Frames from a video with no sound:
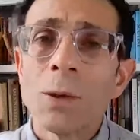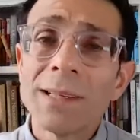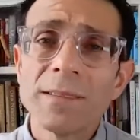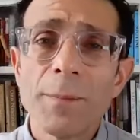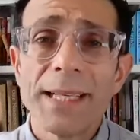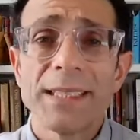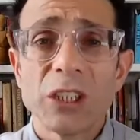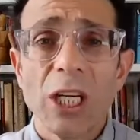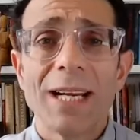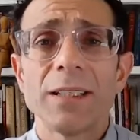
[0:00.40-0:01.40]
One of the
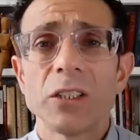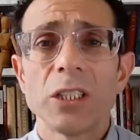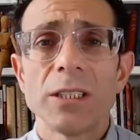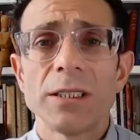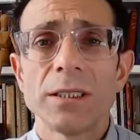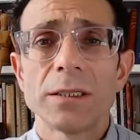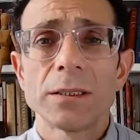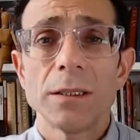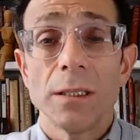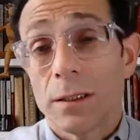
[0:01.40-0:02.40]
biggest
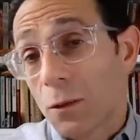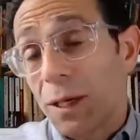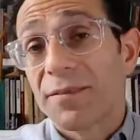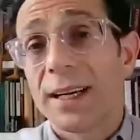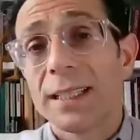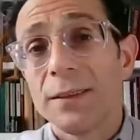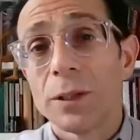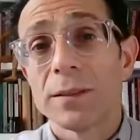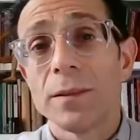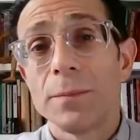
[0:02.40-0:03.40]
challenges, and quite frankly,
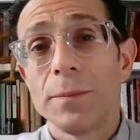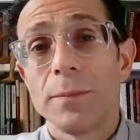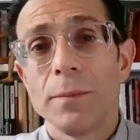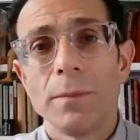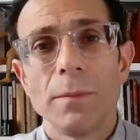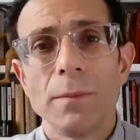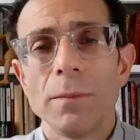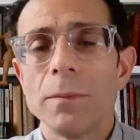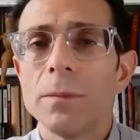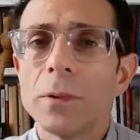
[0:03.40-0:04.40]
one of the
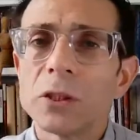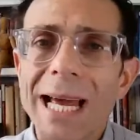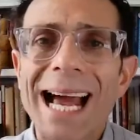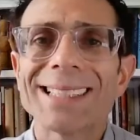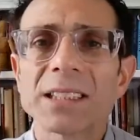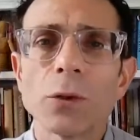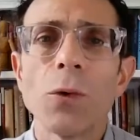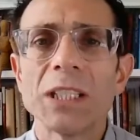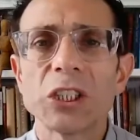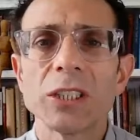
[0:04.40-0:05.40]
most asked
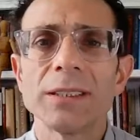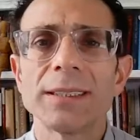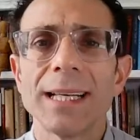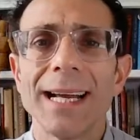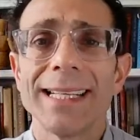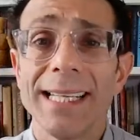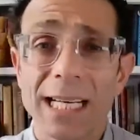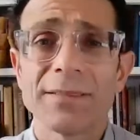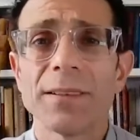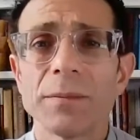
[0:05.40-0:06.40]
questions that I
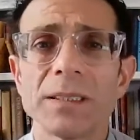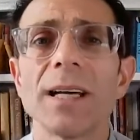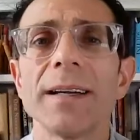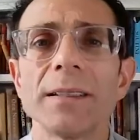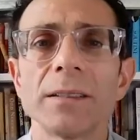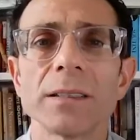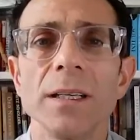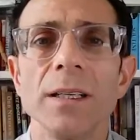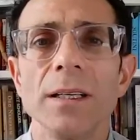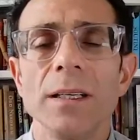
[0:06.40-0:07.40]
get from designers
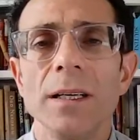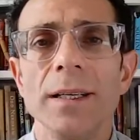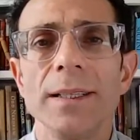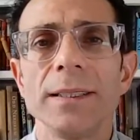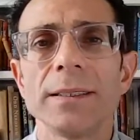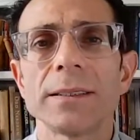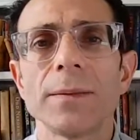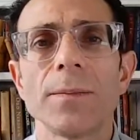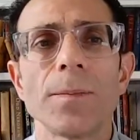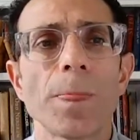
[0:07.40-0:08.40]

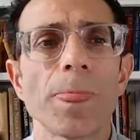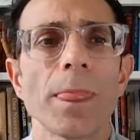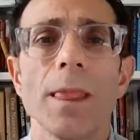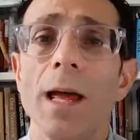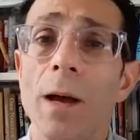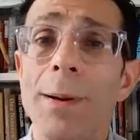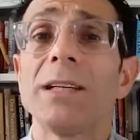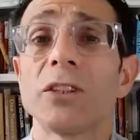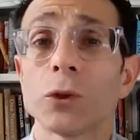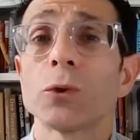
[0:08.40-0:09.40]
is
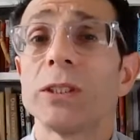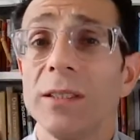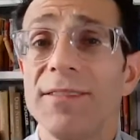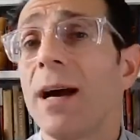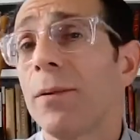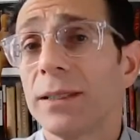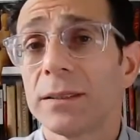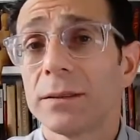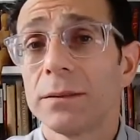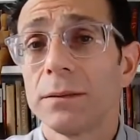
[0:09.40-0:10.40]
about sourcing
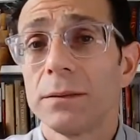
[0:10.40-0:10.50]
fabrics.